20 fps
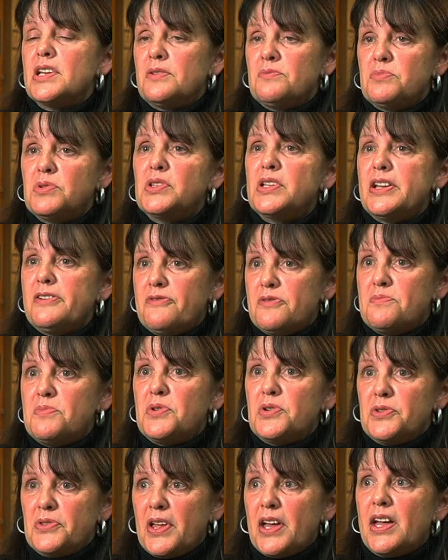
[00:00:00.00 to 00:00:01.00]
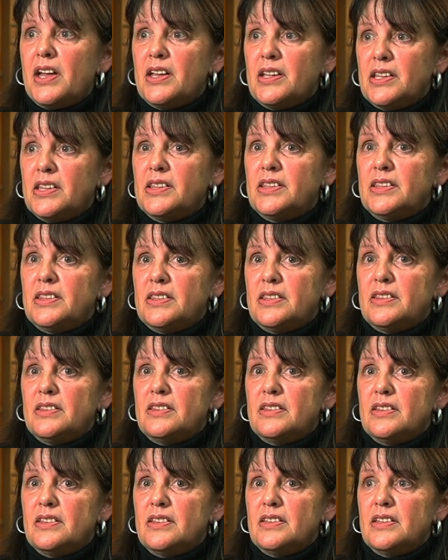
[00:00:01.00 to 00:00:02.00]
unbelievable that,
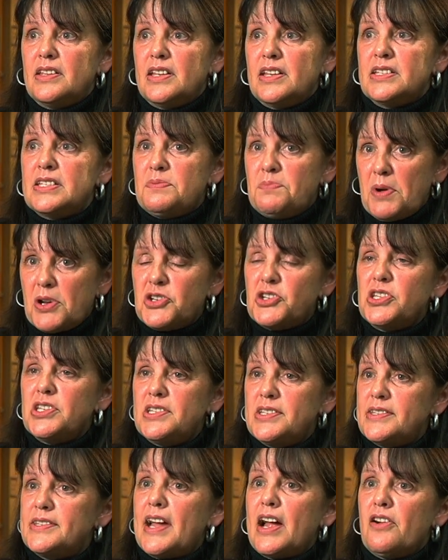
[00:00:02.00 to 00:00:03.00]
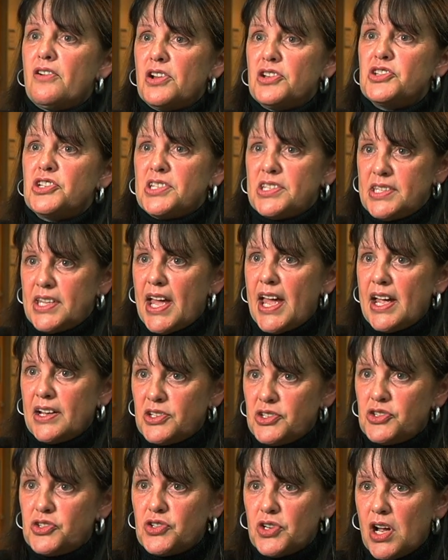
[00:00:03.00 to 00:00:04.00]
especially Sarah, just the
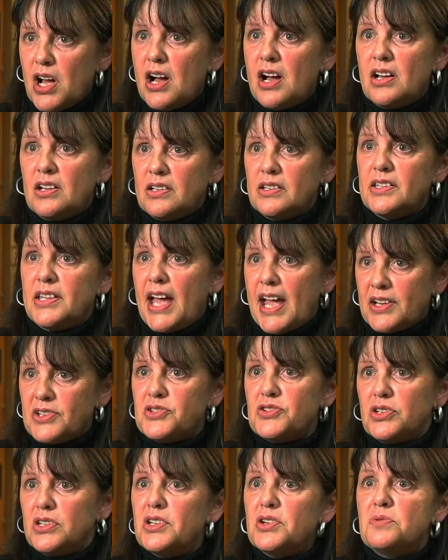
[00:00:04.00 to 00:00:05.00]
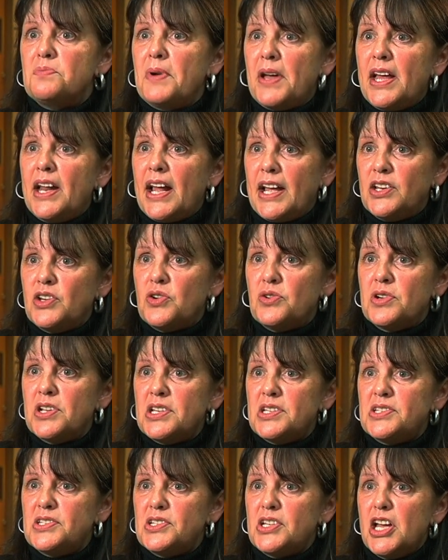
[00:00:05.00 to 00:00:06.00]
extra little bit I
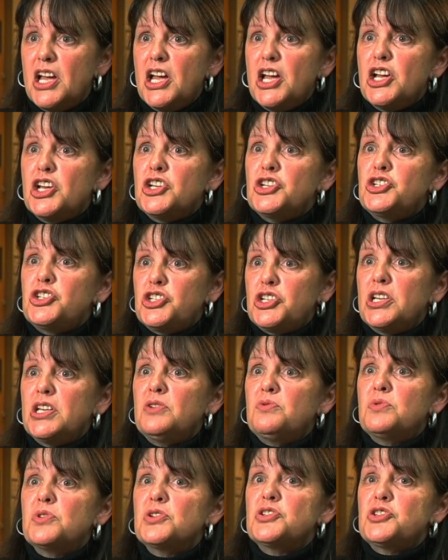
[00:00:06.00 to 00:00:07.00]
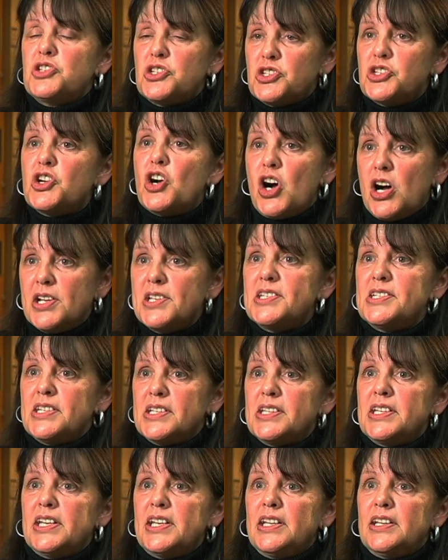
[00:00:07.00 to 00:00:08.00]
noticed, she was just
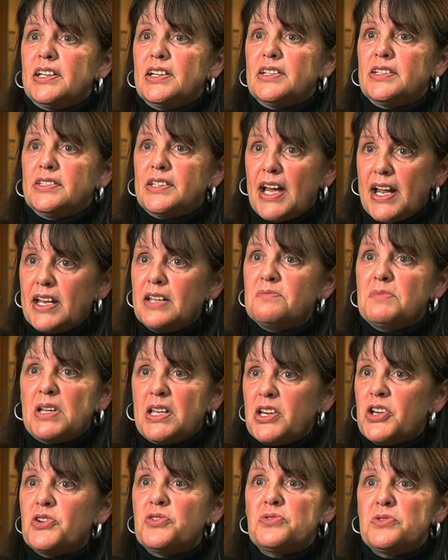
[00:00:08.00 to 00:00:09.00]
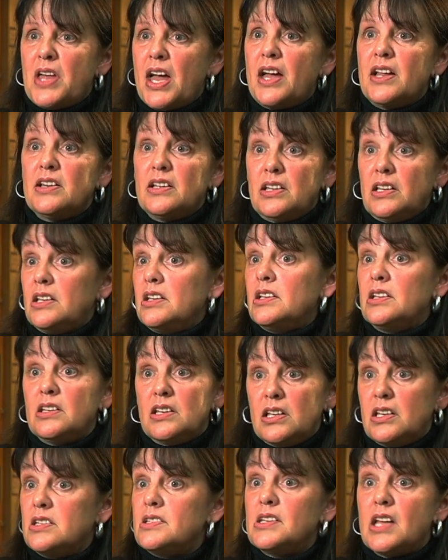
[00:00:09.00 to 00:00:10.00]
constantly letting me know that
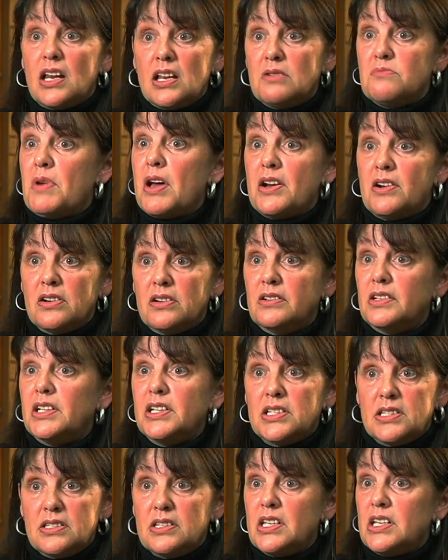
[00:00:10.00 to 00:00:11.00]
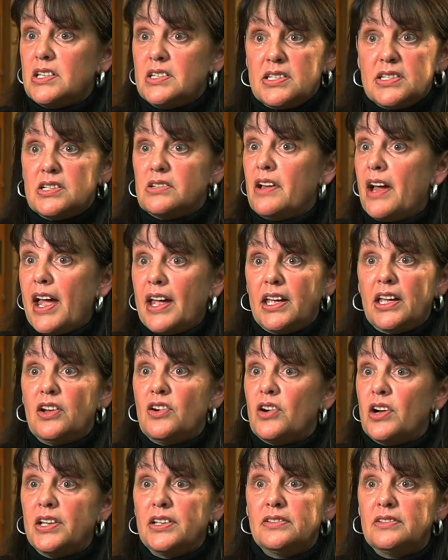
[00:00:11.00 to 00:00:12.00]
he's getting better, he's still hanging
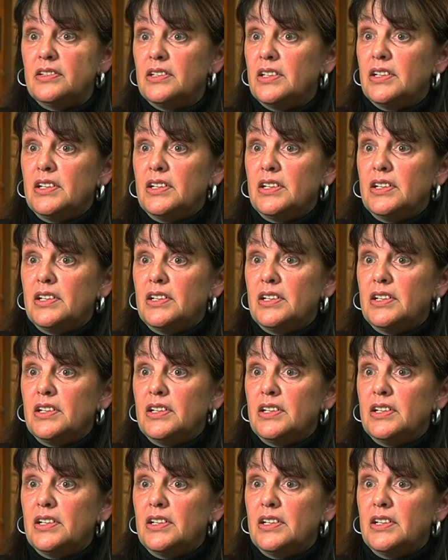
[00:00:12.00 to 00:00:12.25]
on,